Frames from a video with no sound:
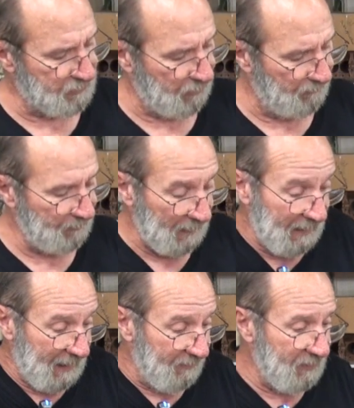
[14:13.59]
So
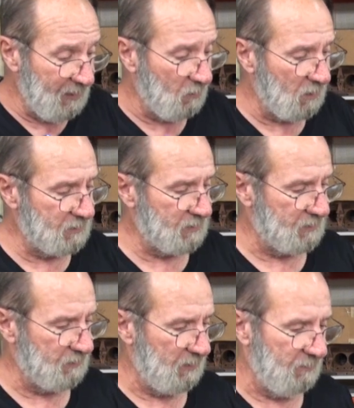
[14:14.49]
everything works
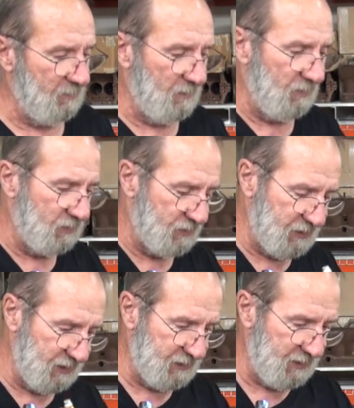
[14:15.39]
this way. Remember, there's
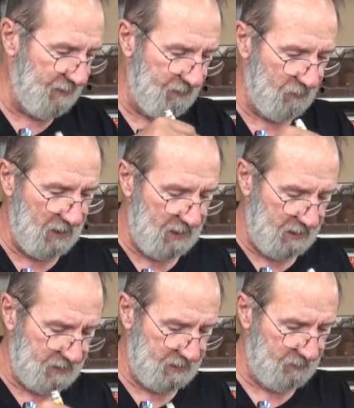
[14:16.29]
six different
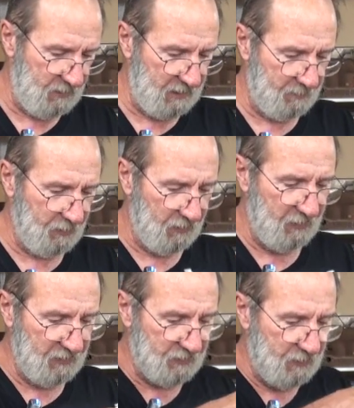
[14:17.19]
ways that we could put
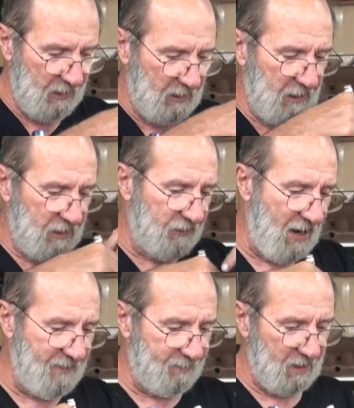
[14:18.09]
this
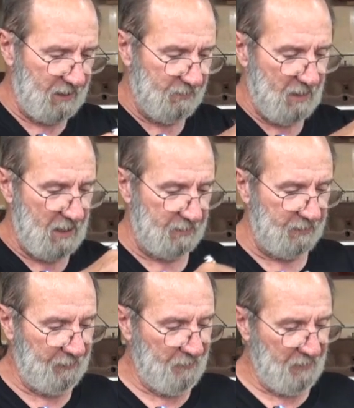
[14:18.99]
drive plate around.
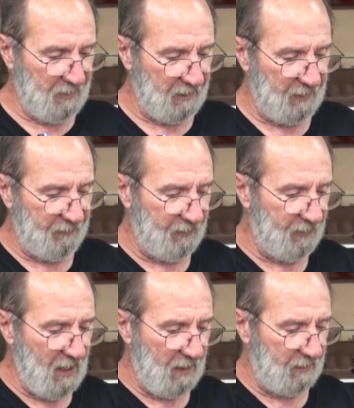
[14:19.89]
And if you
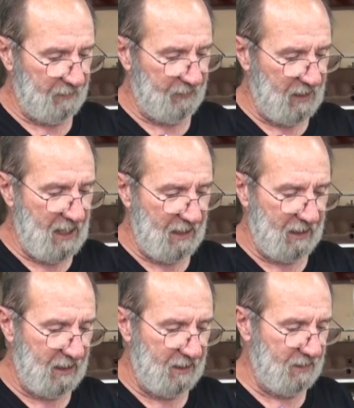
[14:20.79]
got, if you
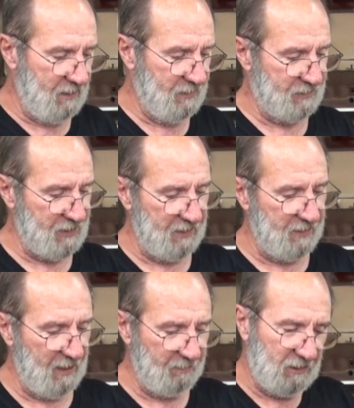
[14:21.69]
can't get it
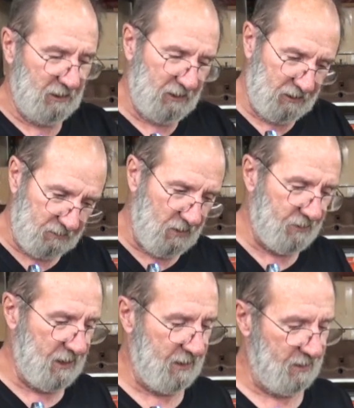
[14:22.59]
centered up,
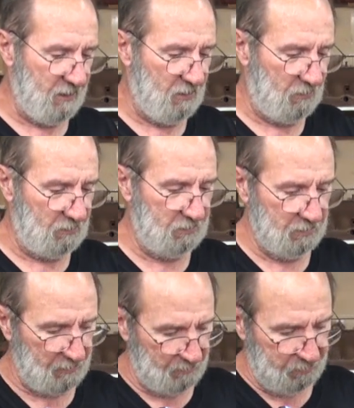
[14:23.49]
rotate it a hole.
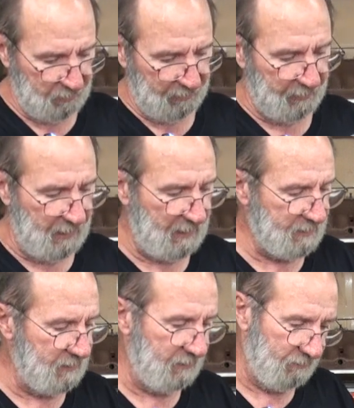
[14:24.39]
You know,
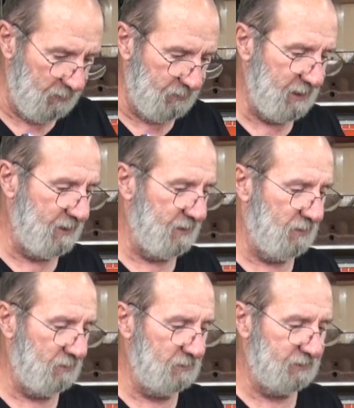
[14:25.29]
index it and rotate it a
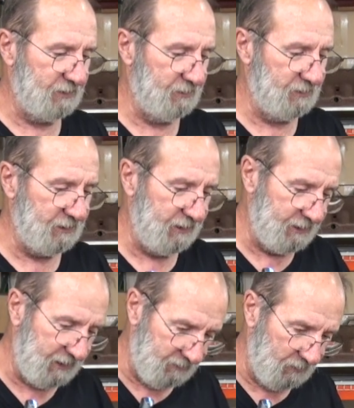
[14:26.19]
hole and see what you
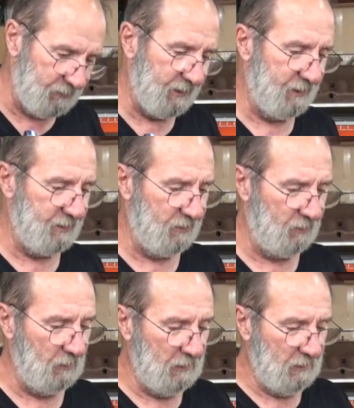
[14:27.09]
get there. Rotate it a
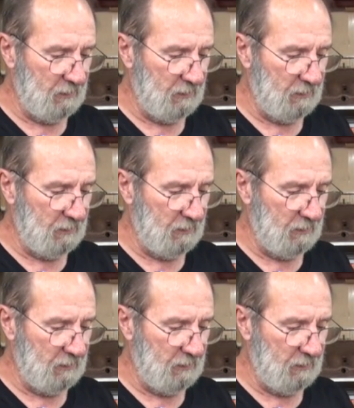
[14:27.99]
hole.